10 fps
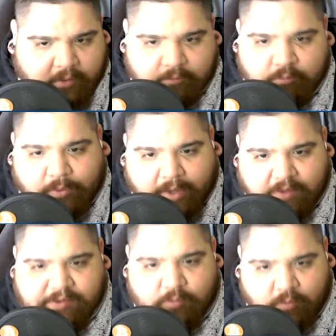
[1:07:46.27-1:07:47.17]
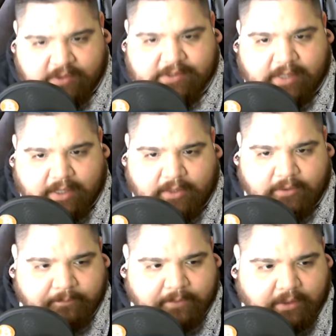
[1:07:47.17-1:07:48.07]
browse in one site
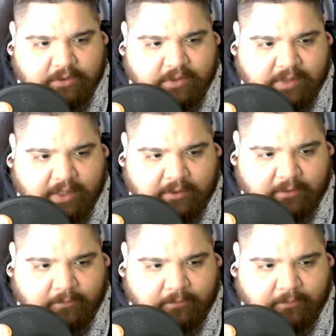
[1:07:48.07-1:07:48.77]
and just kind of,